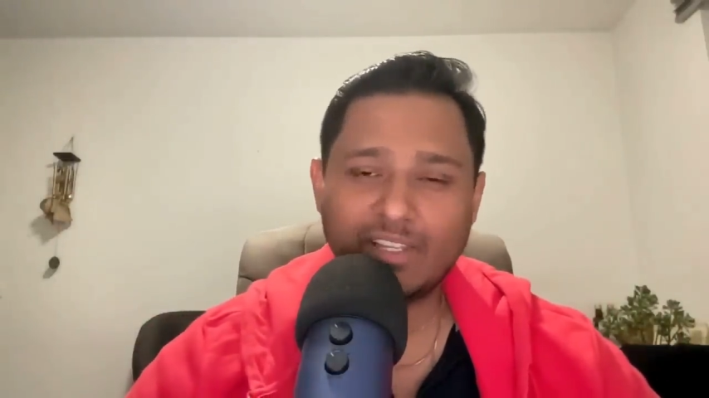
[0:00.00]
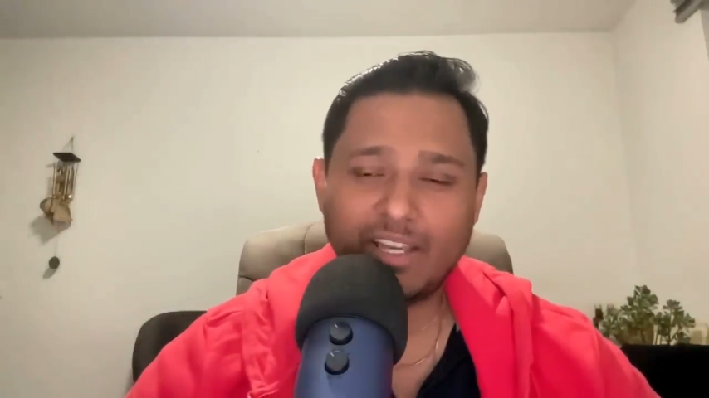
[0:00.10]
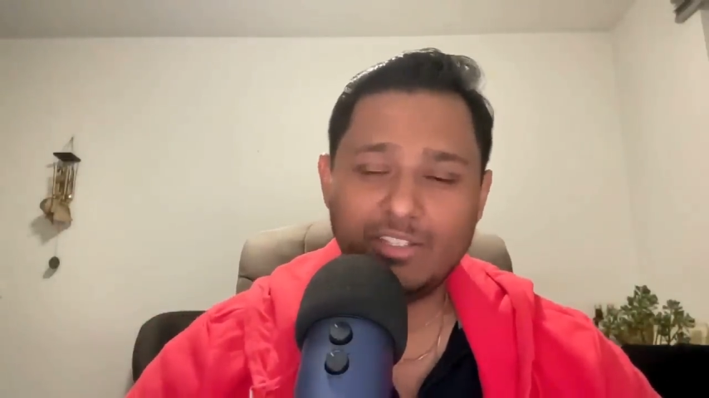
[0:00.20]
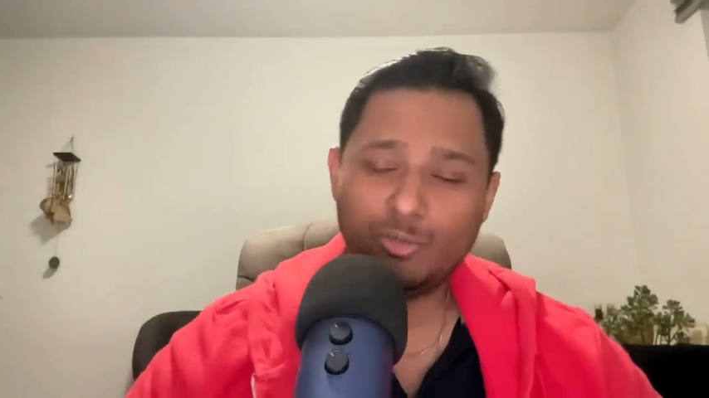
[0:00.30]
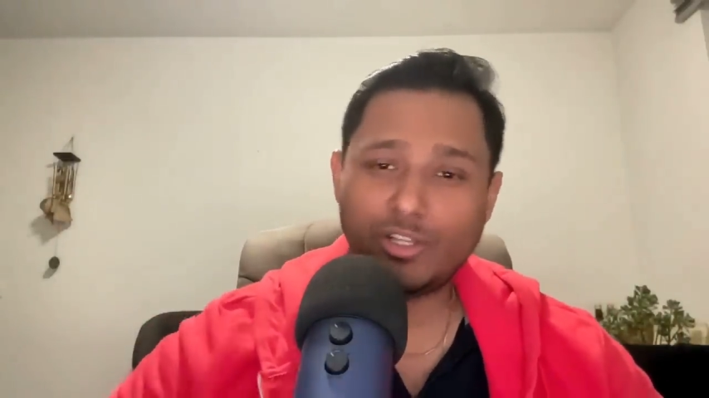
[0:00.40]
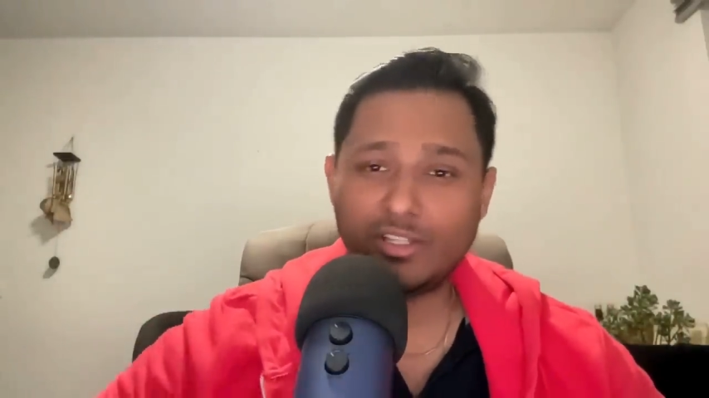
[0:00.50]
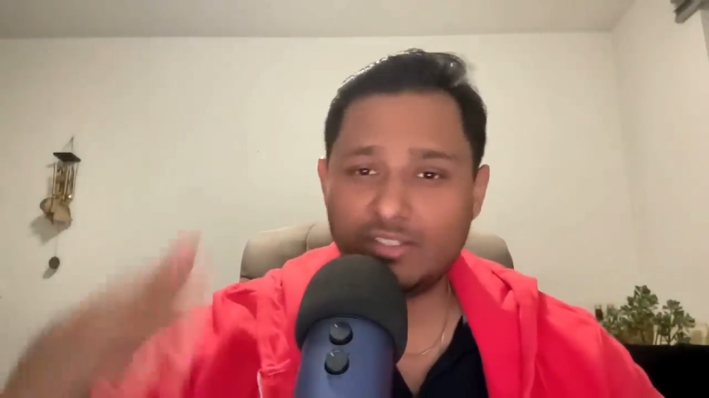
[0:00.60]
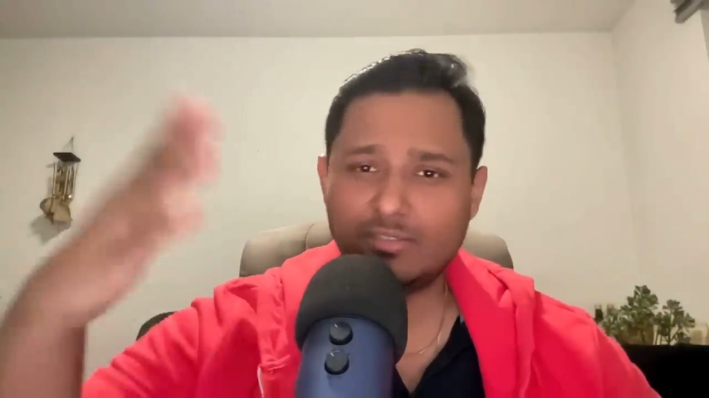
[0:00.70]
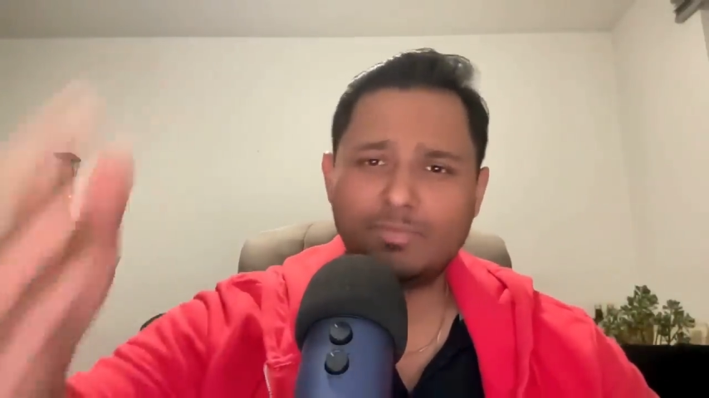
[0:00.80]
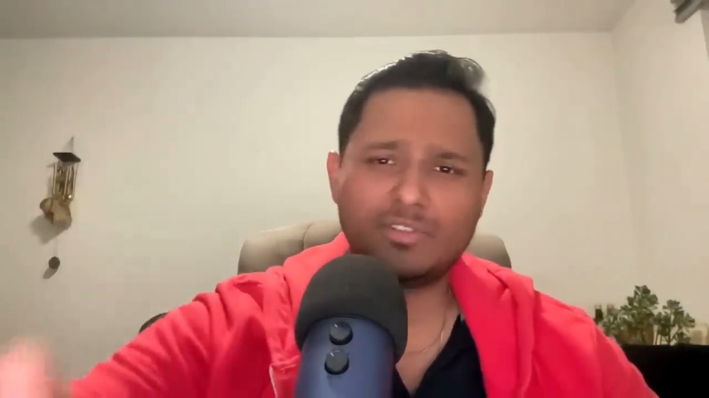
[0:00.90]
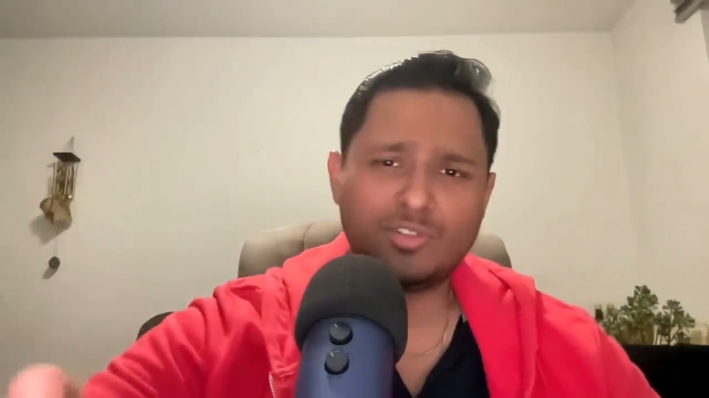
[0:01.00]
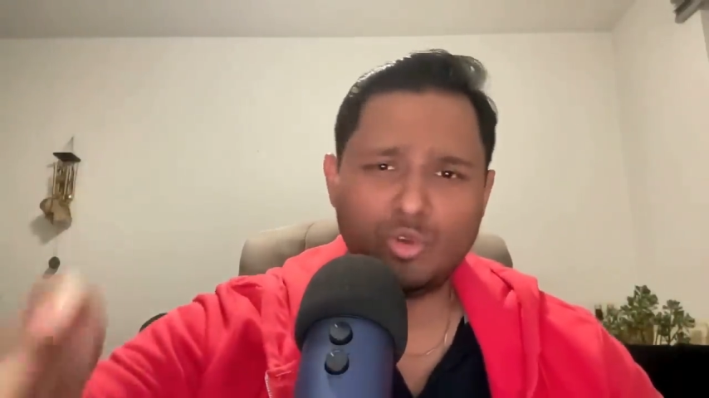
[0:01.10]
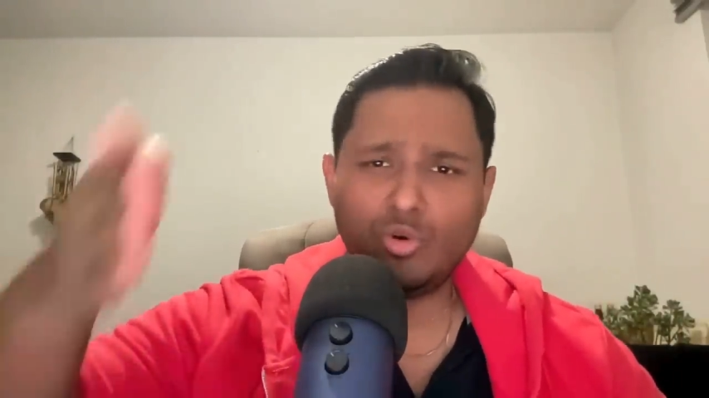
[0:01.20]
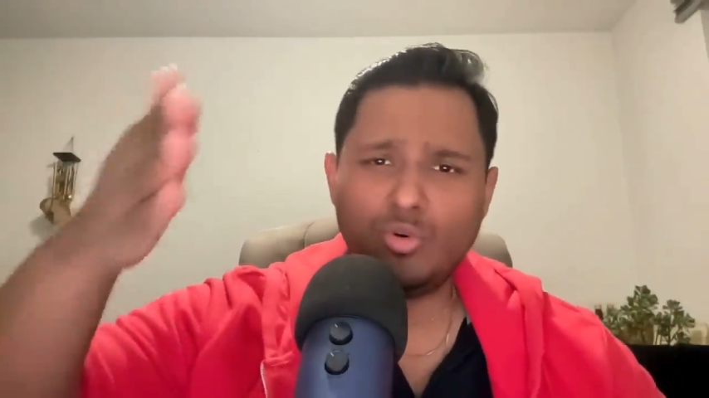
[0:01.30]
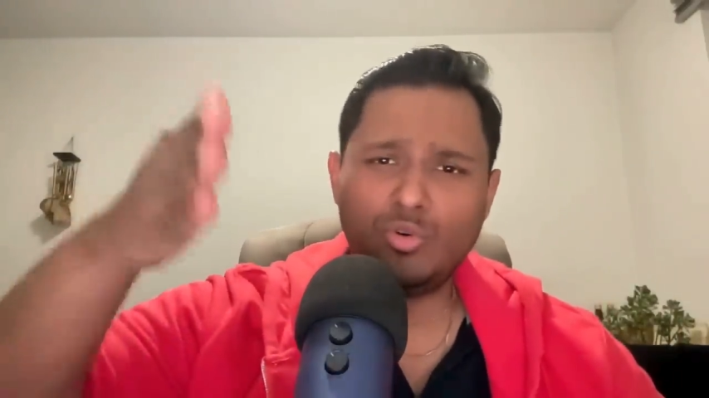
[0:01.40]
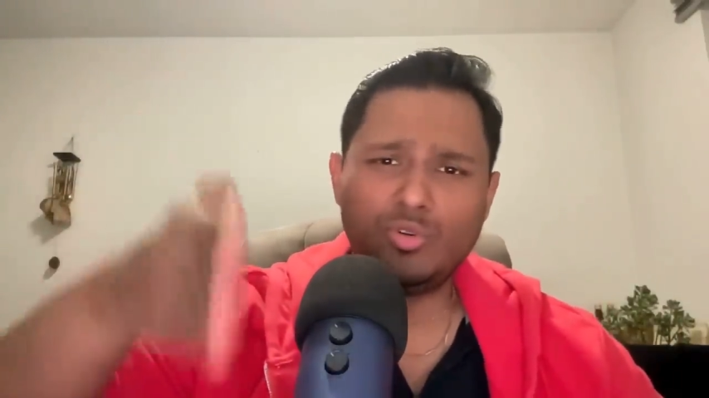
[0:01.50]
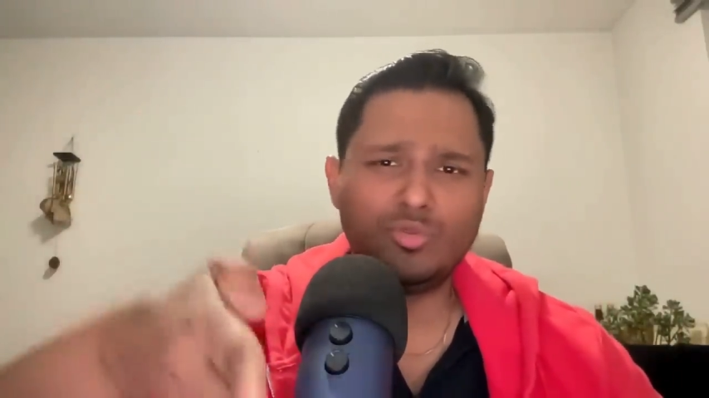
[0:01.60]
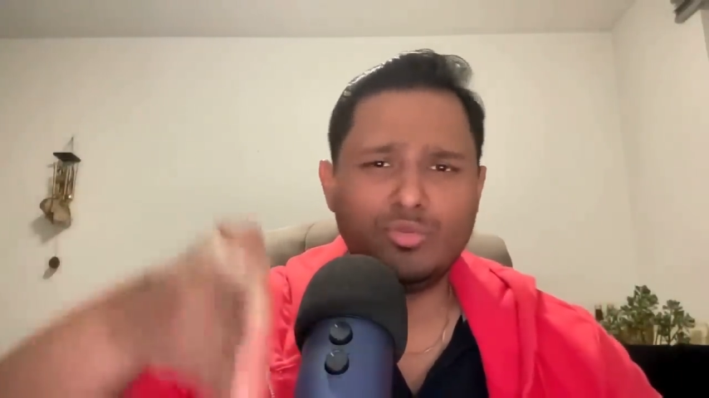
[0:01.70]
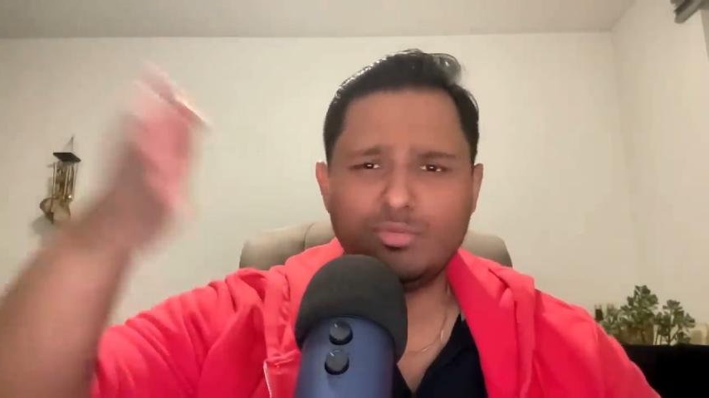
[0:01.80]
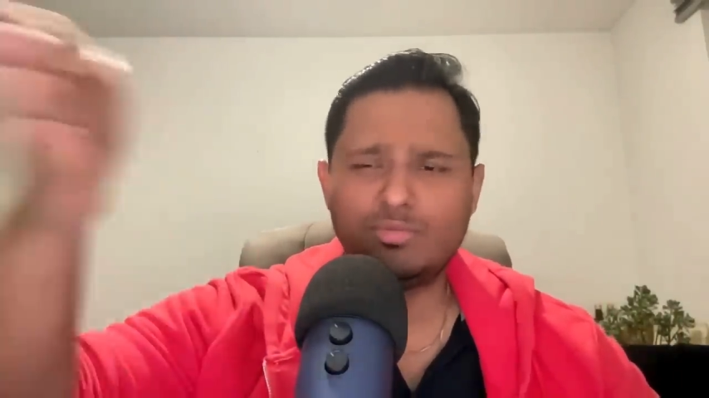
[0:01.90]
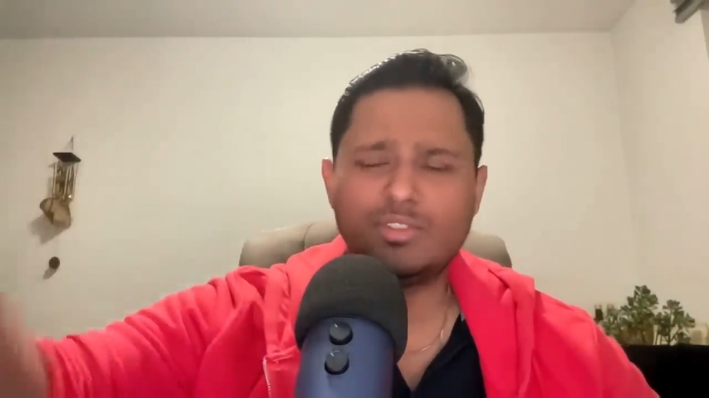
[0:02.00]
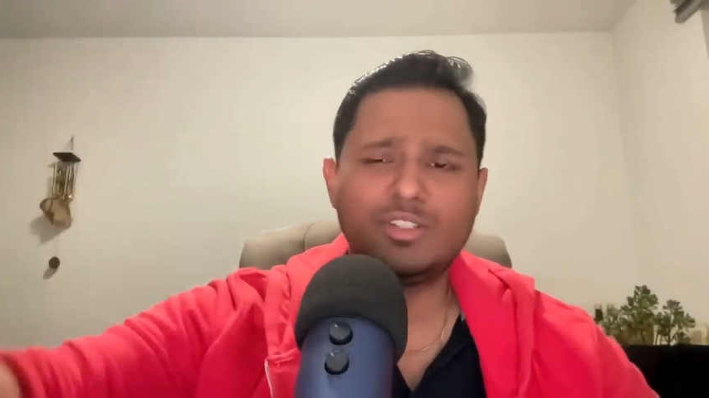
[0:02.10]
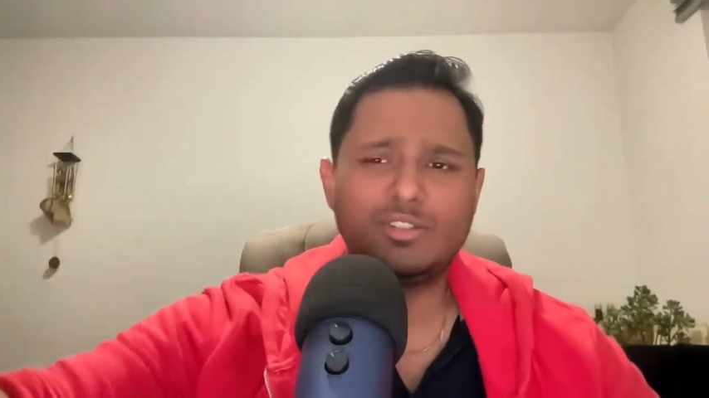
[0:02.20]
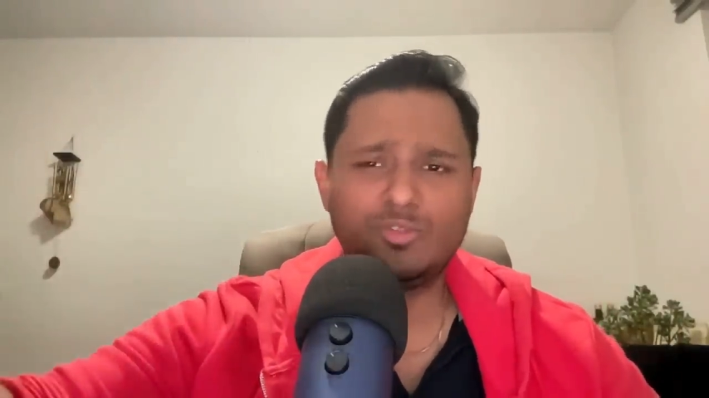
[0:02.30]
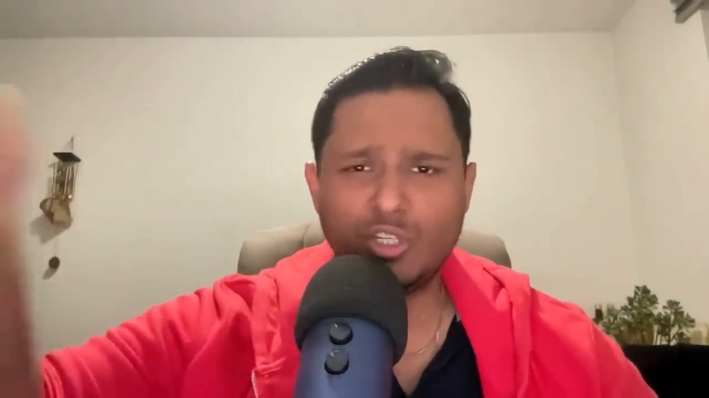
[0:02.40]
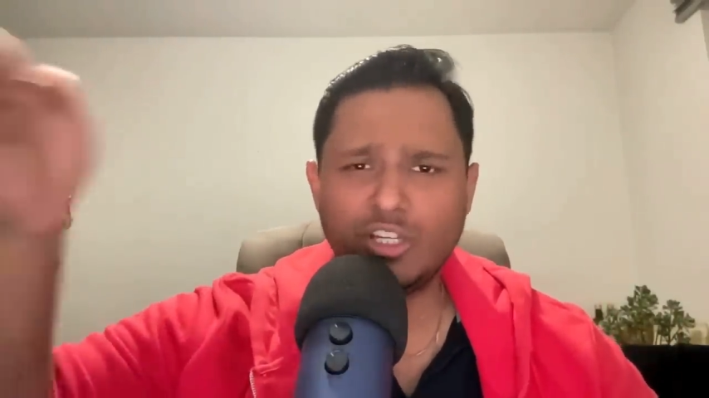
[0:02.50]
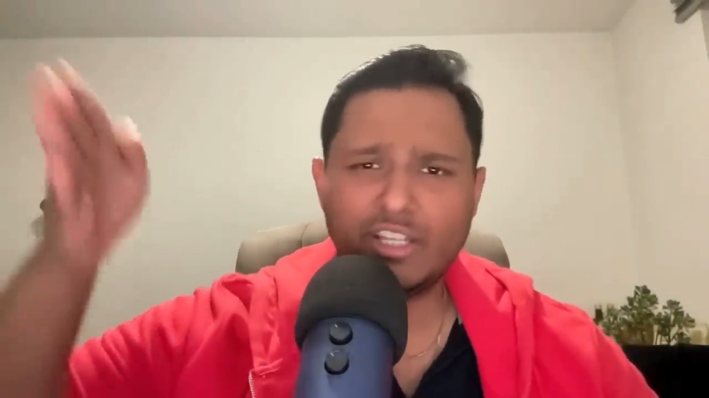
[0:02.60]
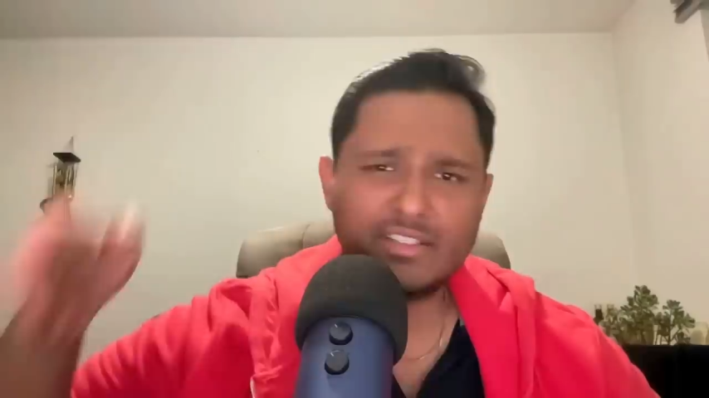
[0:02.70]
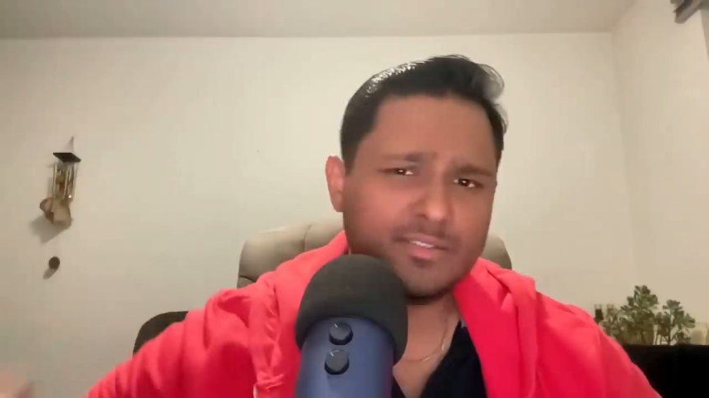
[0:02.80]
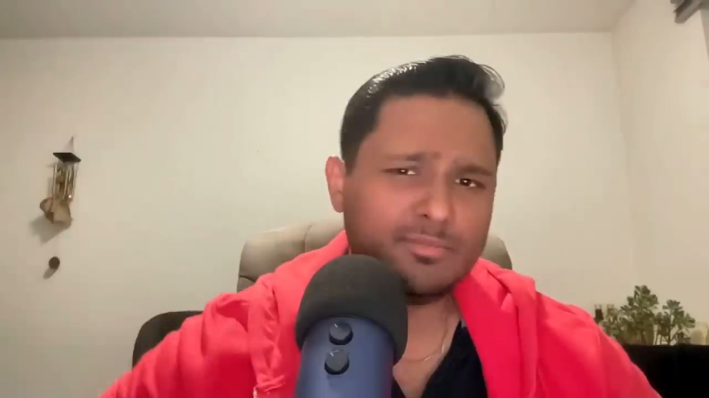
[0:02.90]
And you tell this person, oh, you know, she's doing like this,